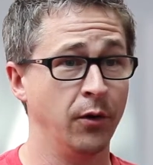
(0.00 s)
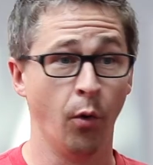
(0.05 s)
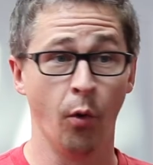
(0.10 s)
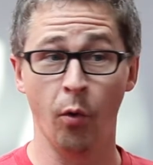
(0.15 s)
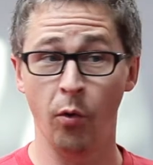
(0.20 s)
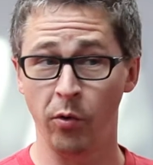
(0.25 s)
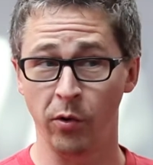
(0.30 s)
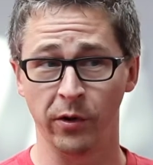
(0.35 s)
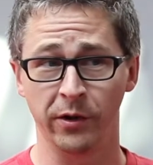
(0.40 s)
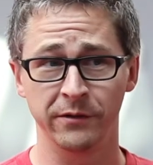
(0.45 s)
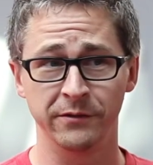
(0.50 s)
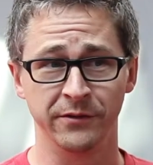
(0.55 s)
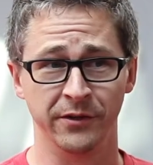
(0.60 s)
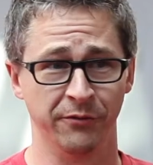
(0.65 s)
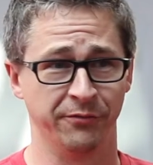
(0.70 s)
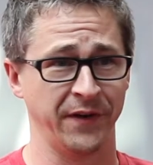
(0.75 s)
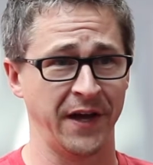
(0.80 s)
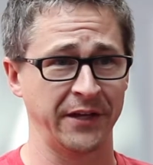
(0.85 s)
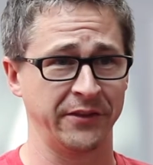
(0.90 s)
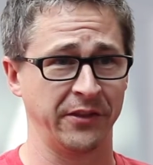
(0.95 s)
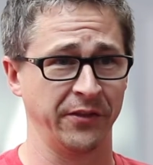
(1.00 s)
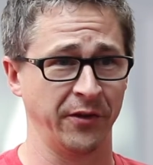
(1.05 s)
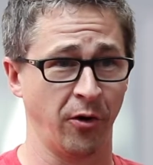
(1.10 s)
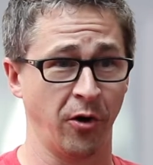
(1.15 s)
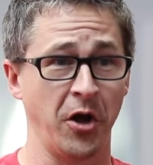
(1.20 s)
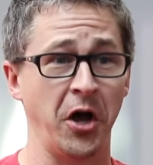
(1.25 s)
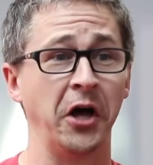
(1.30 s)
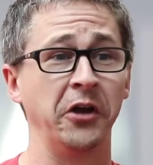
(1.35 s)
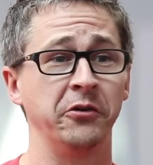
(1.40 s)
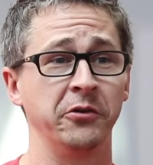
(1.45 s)
Or the fact that there are
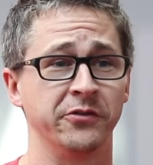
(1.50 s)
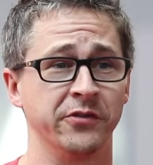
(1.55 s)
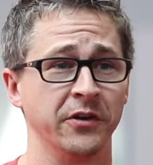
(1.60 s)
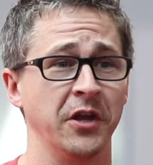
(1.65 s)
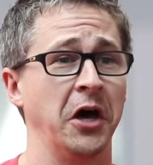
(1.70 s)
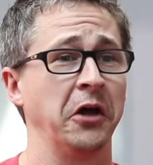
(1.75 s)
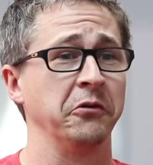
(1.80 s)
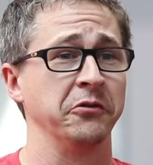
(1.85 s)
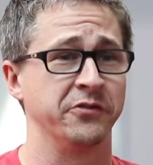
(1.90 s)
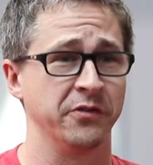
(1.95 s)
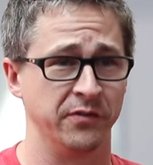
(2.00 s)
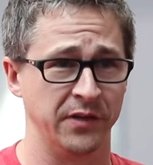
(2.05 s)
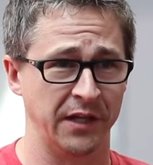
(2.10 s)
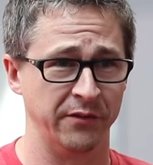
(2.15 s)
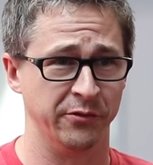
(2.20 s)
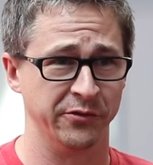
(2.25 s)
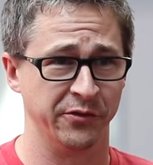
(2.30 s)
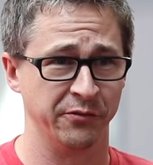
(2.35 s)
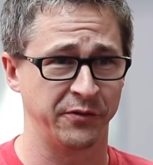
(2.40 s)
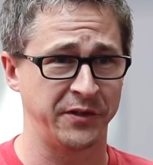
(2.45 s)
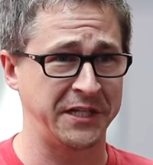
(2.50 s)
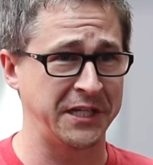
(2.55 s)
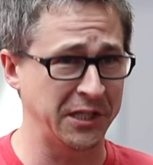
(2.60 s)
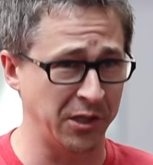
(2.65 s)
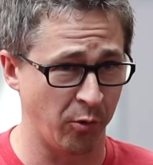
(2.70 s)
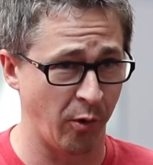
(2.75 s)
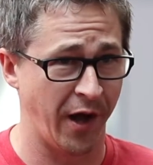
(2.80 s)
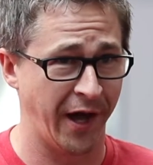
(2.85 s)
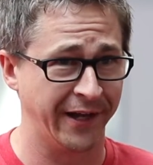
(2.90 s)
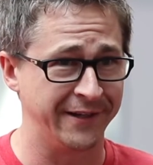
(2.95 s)
hundreds and hundreds of levels of
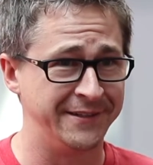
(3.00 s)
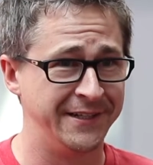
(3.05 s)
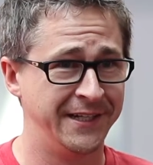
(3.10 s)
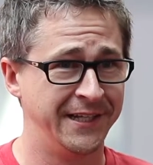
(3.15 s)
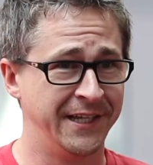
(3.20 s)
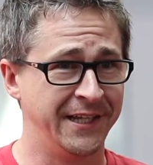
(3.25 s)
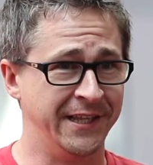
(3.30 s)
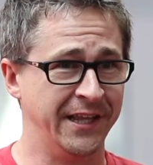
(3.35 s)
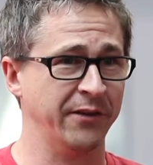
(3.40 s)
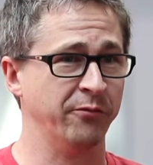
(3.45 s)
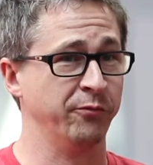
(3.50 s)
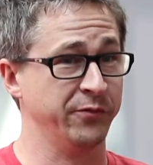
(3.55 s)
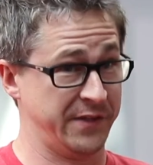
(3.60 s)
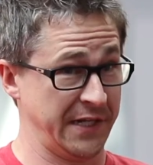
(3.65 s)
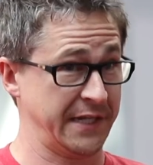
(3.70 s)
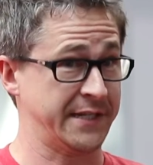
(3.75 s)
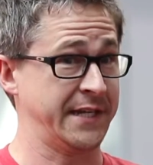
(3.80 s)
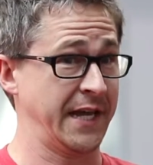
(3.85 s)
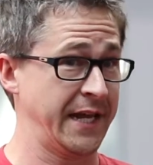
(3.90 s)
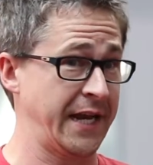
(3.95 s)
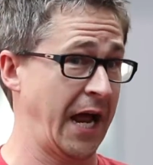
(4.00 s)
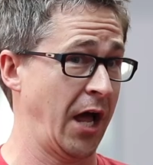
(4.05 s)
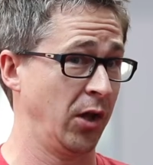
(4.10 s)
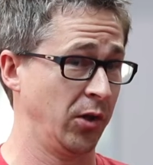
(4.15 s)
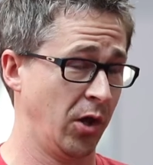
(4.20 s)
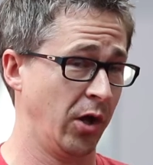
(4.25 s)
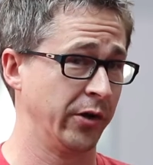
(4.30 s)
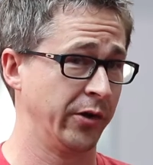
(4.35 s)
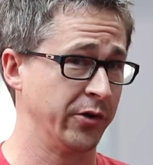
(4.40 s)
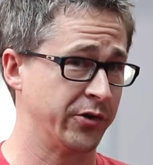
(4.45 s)
kilowatt that dictate how
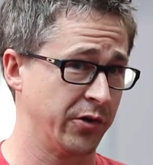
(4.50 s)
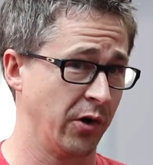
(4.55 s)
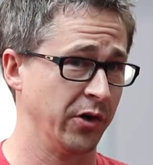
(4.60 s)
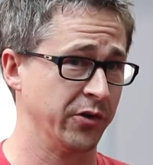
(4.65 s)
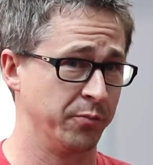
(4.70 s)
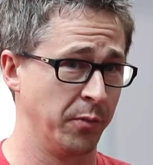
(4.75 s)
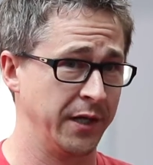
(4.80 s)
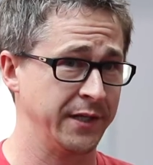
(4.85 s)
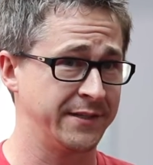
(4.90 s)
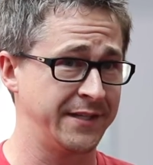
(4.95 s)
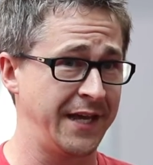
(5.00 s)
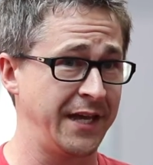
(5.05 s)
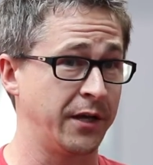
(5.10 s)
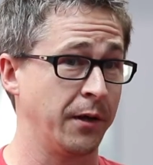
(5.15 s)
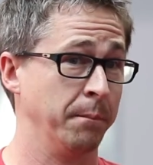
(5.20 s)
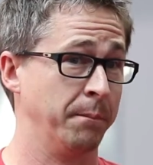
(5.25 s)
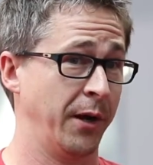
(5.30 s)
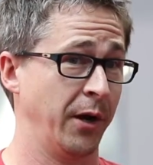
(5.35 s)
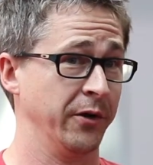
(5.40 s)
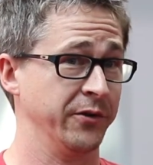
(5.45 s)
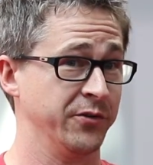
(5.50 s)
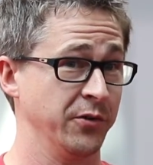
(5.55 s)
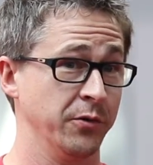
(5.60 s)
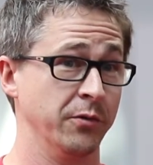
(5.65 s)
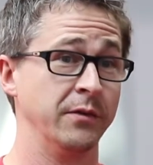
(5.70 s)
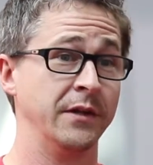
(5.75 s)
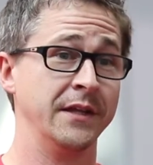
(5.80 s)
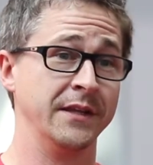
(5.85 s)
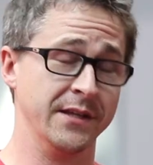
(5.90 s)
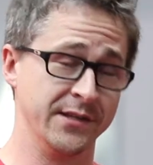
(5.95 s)
long your charge might take compared
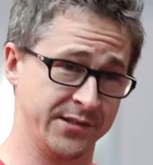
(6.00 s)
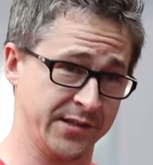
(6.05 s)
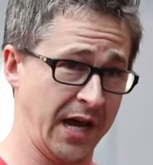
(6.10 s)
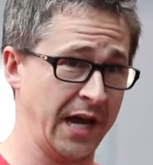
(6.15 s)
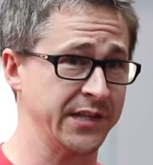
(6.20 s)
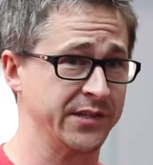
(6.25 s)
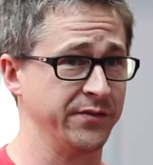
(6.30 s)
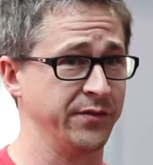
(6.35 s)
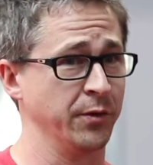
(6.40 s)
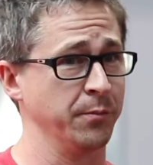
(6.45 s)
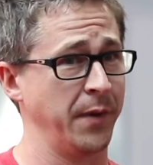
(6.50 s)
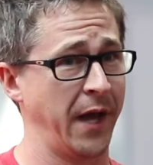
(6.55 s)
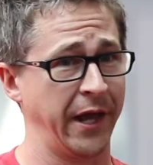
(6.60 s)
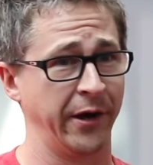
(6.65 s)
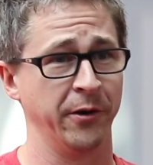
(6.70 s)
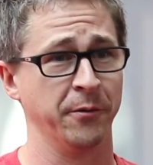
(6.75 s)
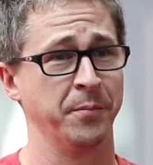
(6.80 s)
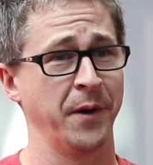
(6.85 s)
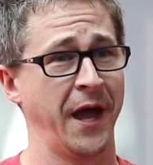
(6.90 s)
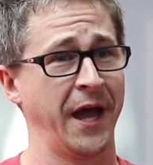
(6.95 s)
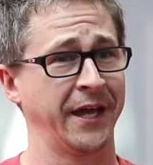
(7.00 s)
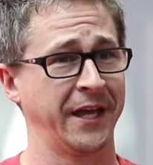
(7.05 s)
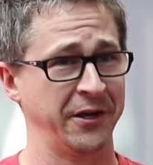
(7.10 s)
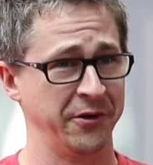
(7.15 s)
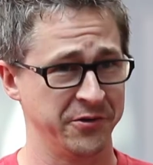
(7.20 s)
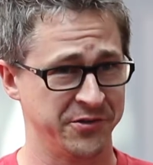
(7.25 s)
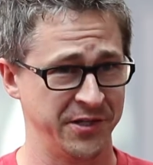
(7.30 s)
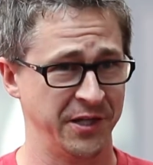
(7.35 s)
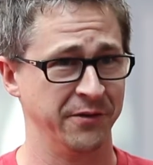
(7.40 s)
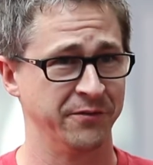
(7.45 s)
to the size of your battery pack and
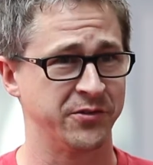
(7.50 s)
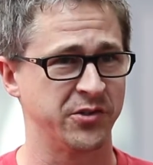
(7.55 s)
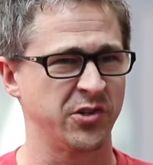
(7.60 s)
your state of